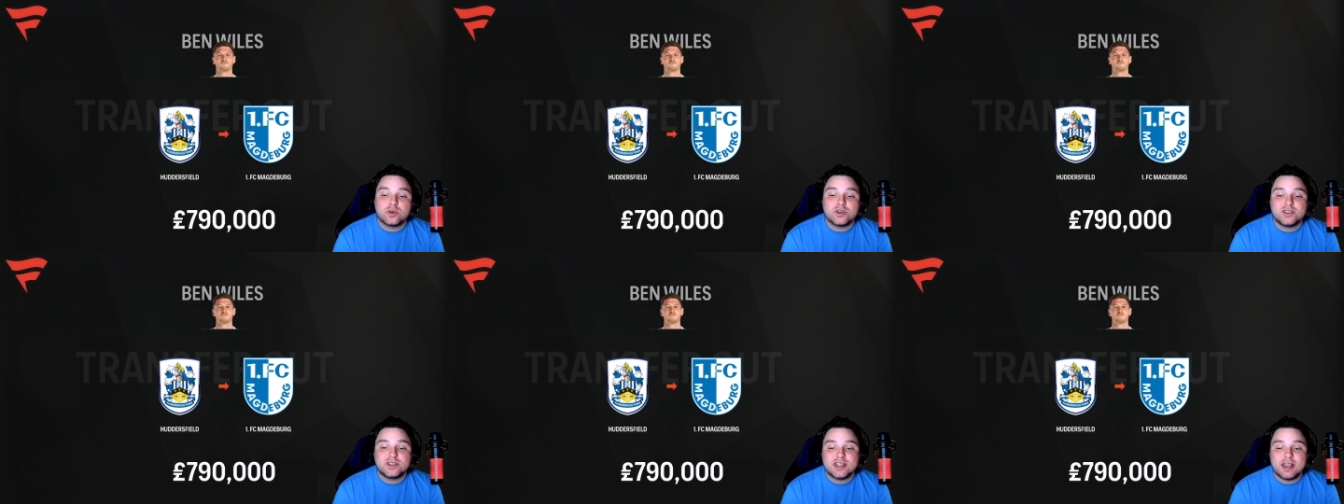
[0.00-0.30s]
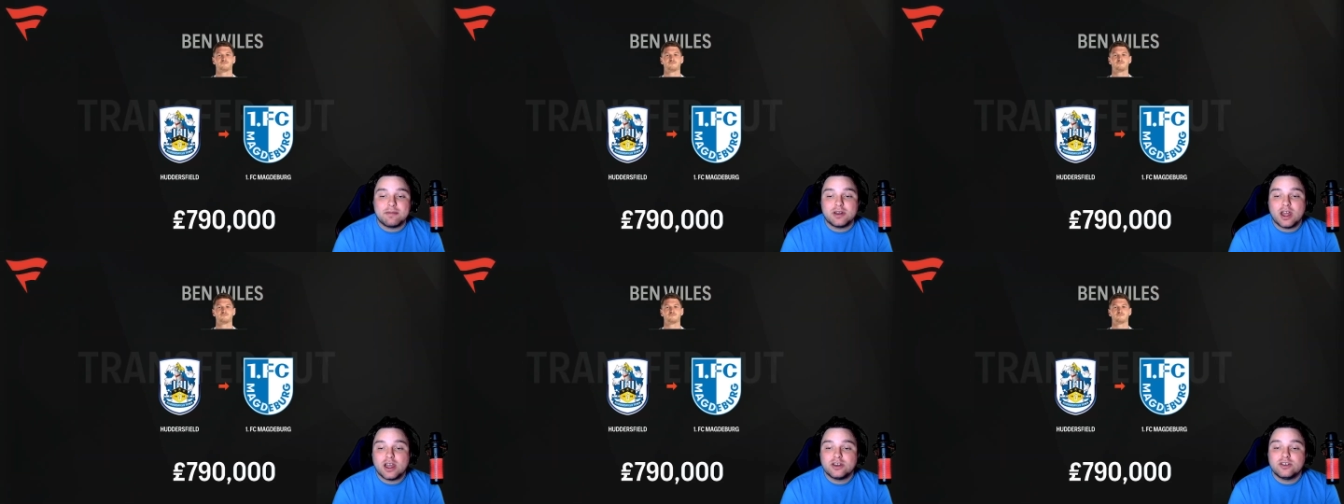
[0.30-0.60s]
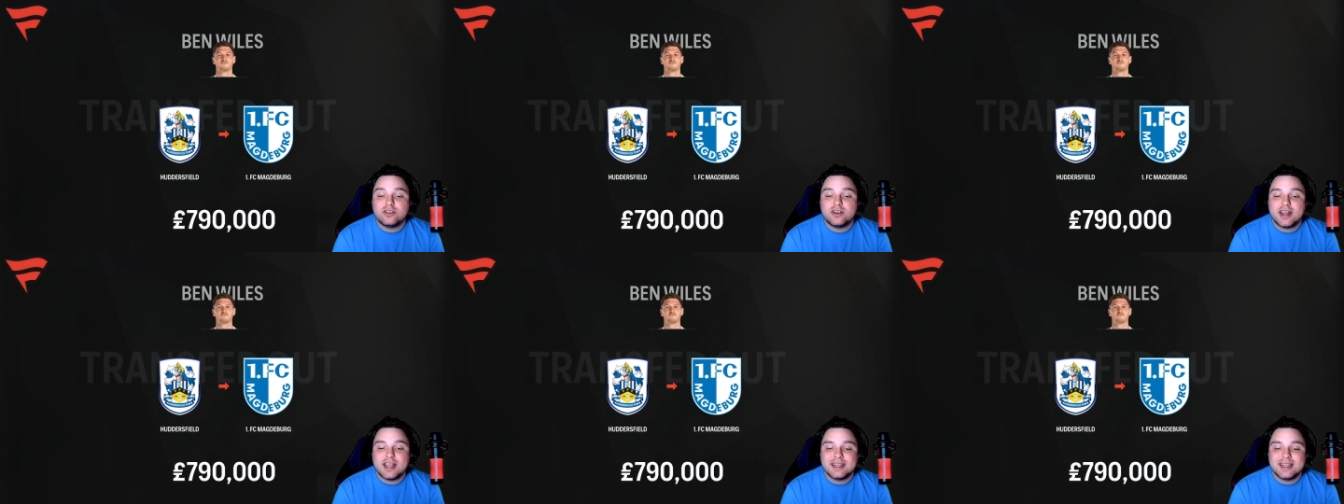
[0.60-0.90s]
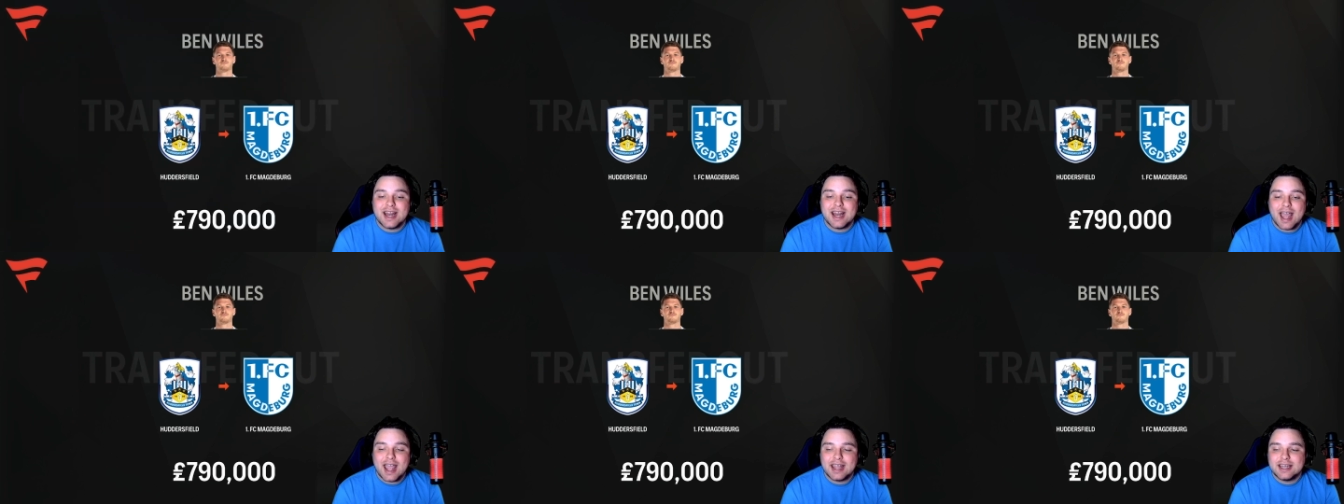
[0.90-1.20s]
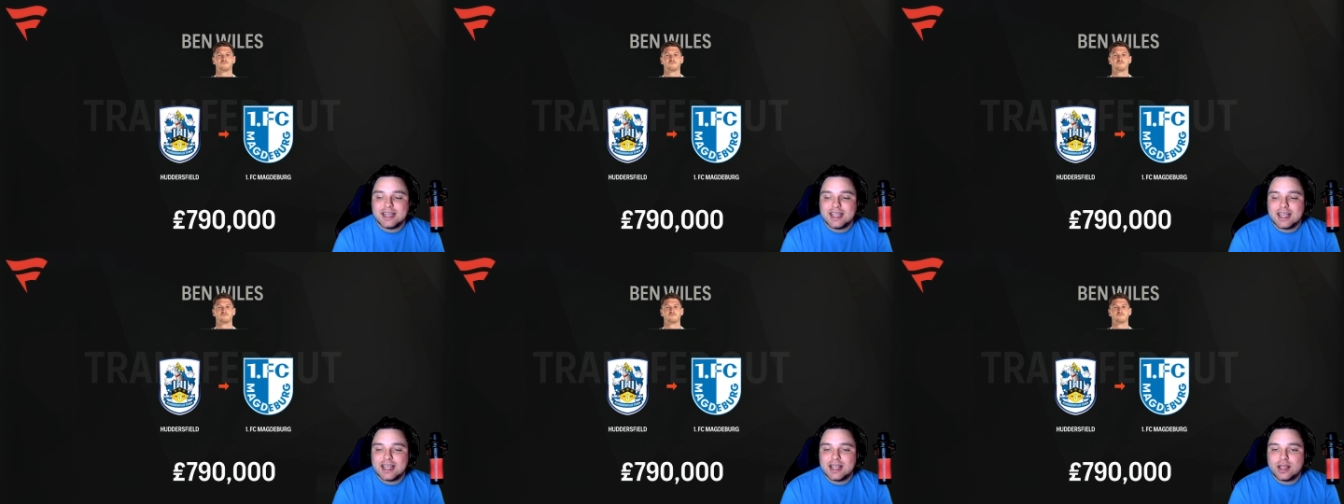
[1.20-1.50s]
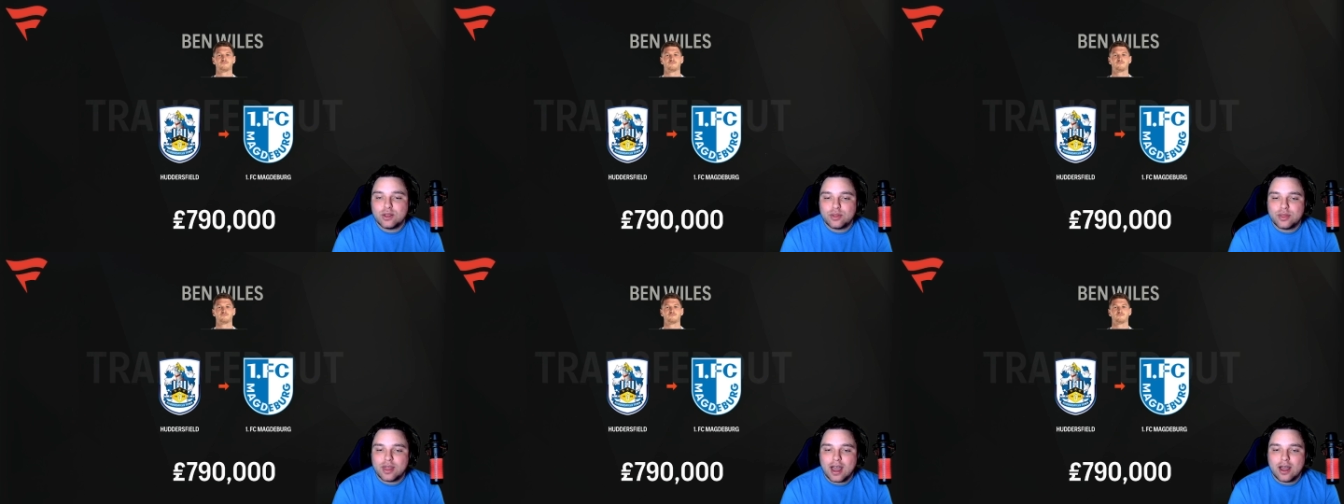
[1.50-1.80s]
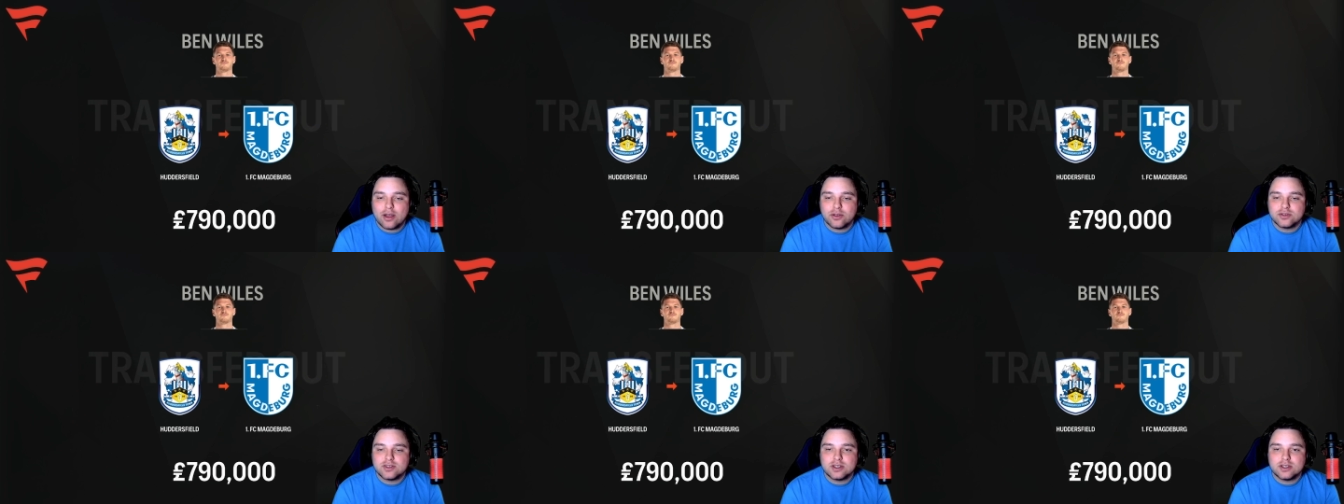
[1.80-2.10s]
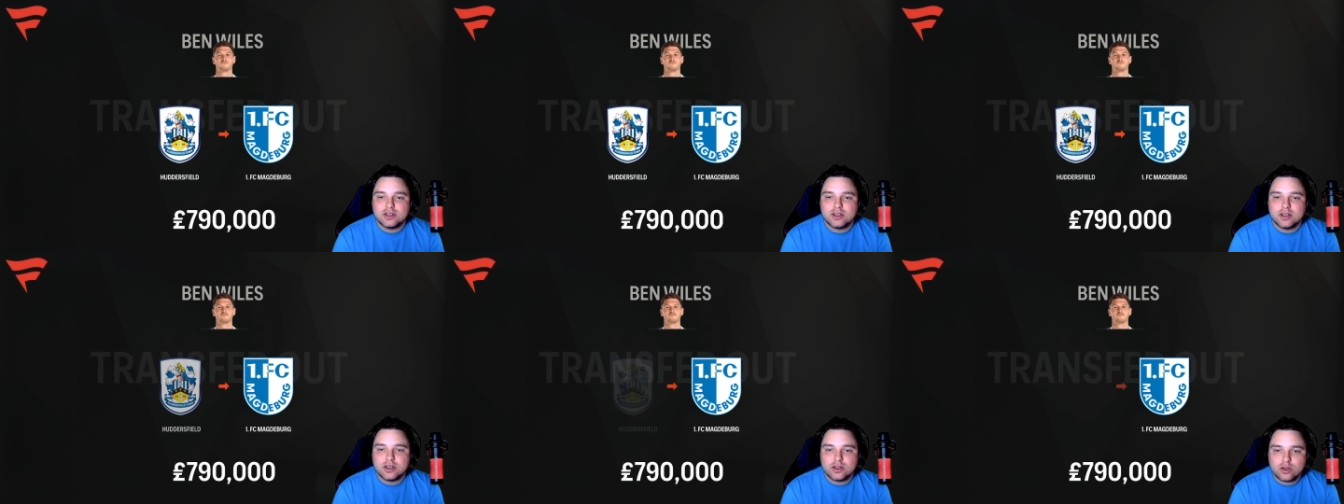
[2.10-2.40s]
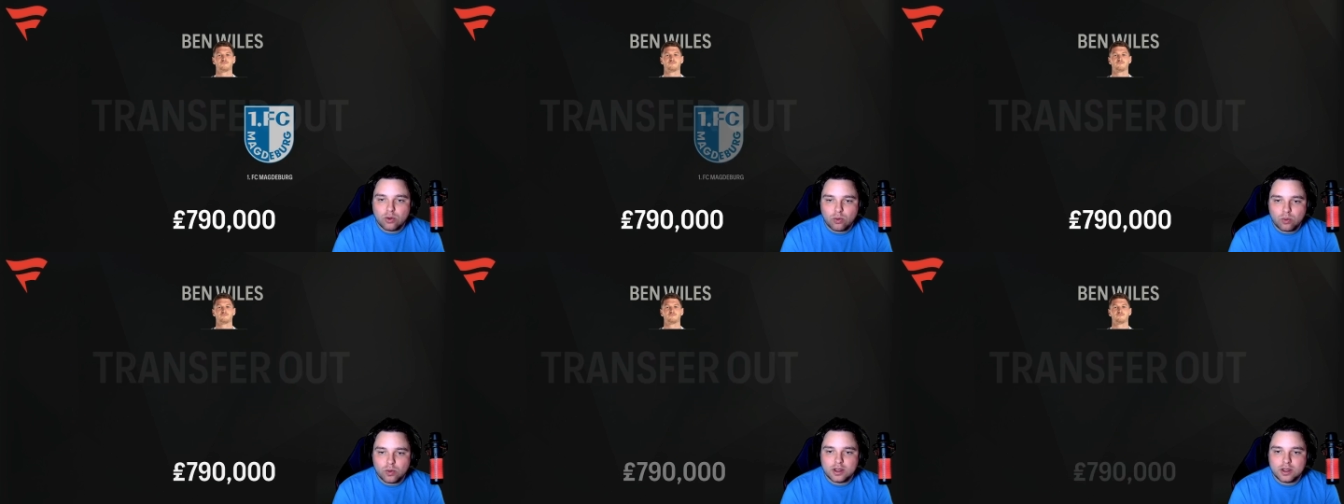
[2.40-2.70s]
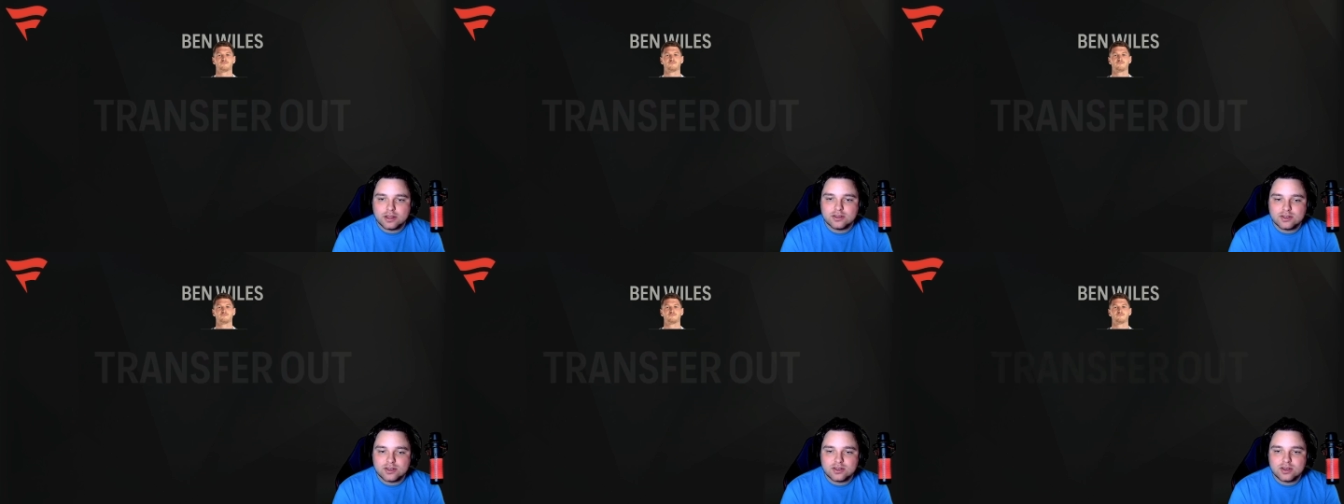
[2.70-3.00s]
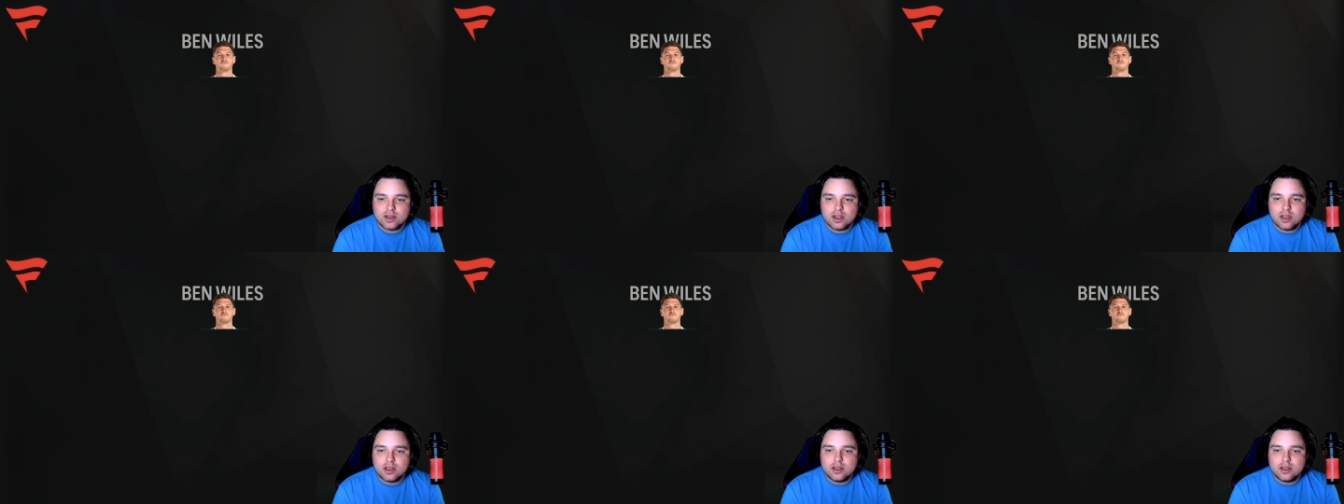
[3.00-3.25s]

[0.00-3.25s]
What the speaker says: 790,000 coins.